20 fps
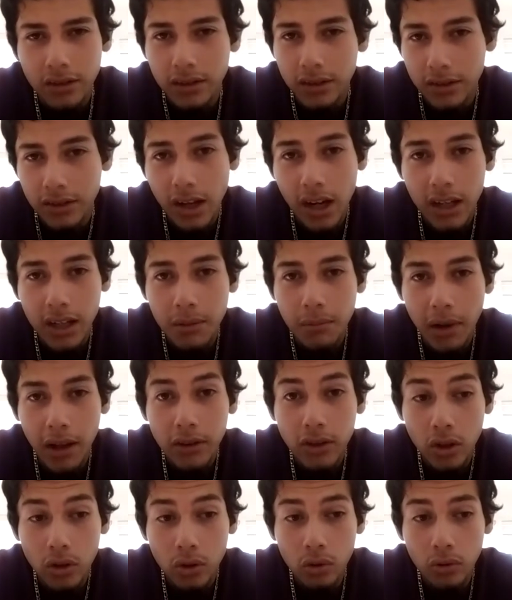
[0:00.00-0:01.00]
Talking
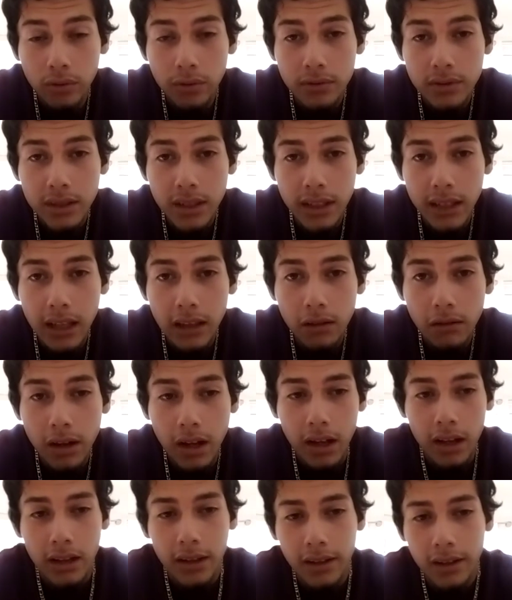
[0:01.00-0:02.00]
about the dude from
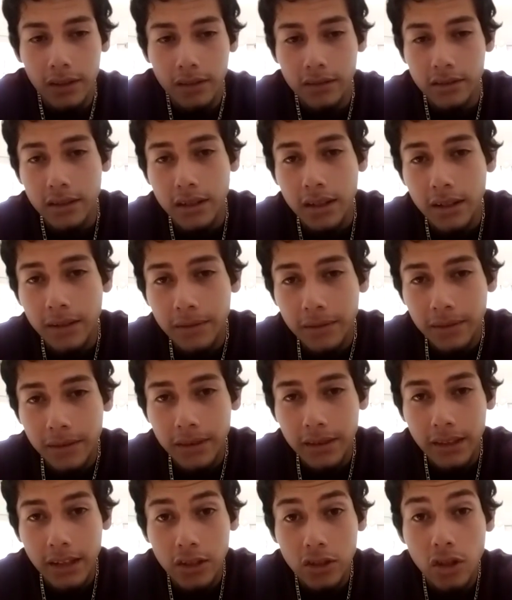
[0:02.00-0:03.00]
Sinaloa and shit.
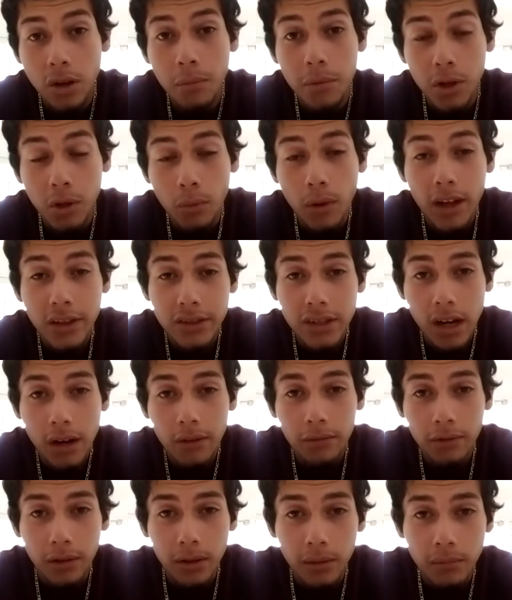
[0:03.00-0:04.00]
They told me to watch
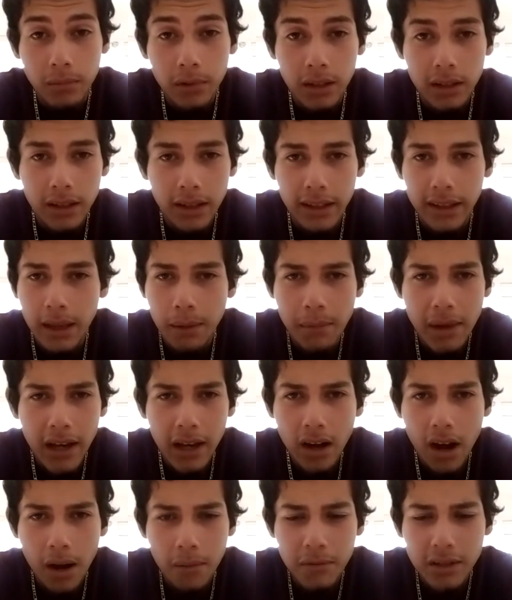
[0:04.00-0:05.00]
out for him. And they
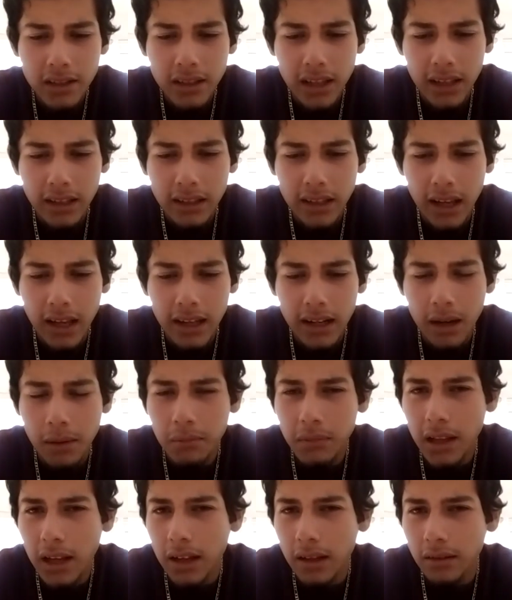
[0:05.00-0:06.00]
made comments like that, and
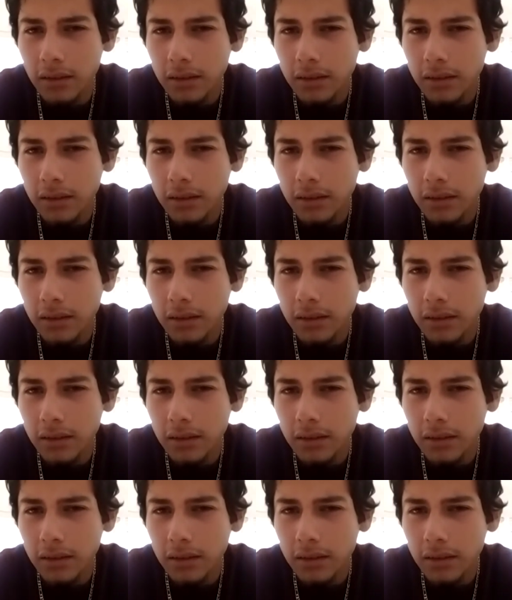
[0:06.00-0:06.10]
I'm like,